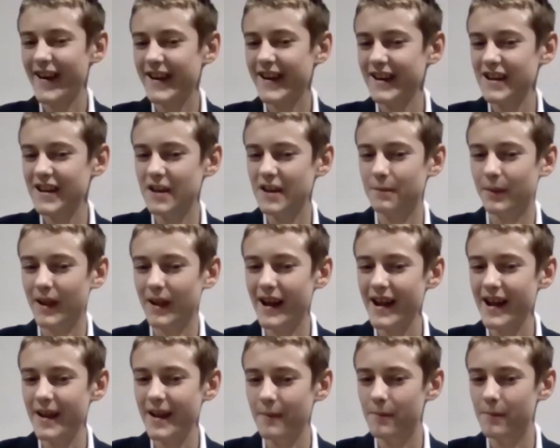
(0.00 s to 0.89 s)
reckon you'd
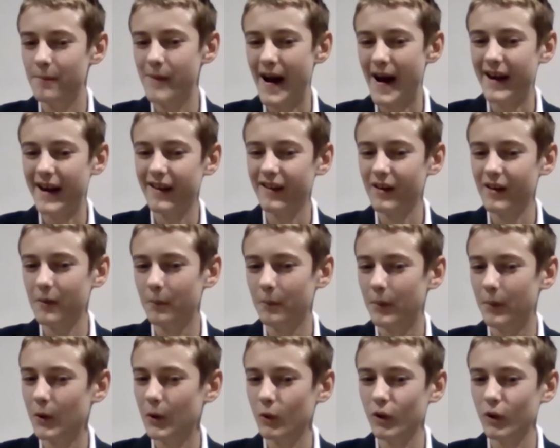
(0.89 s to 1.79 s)
play? Batter,
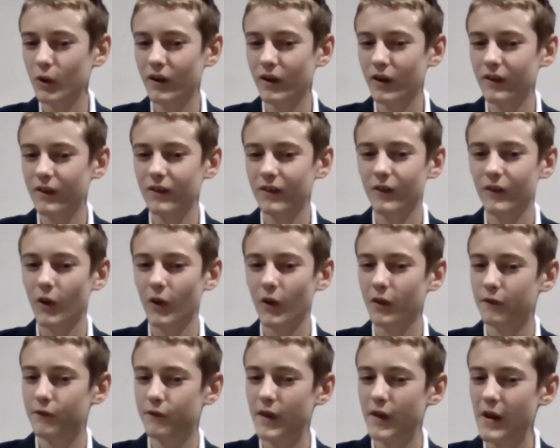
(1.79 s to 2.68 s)
bowler, on
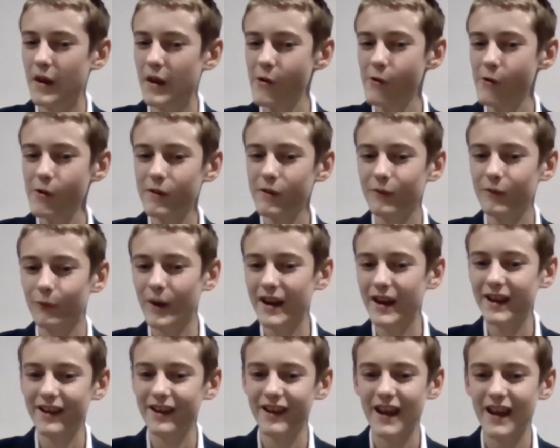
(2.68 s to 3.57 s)
the field,
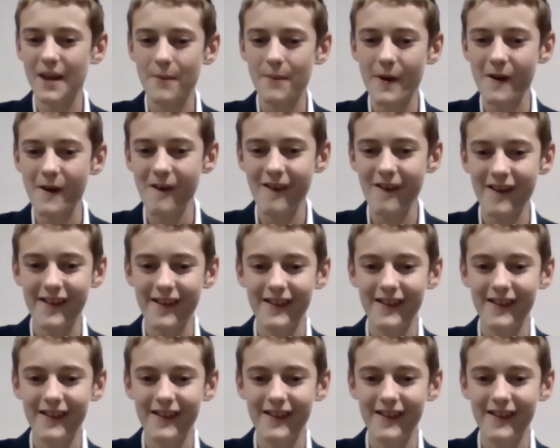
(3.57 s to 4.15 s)
wicket keeper?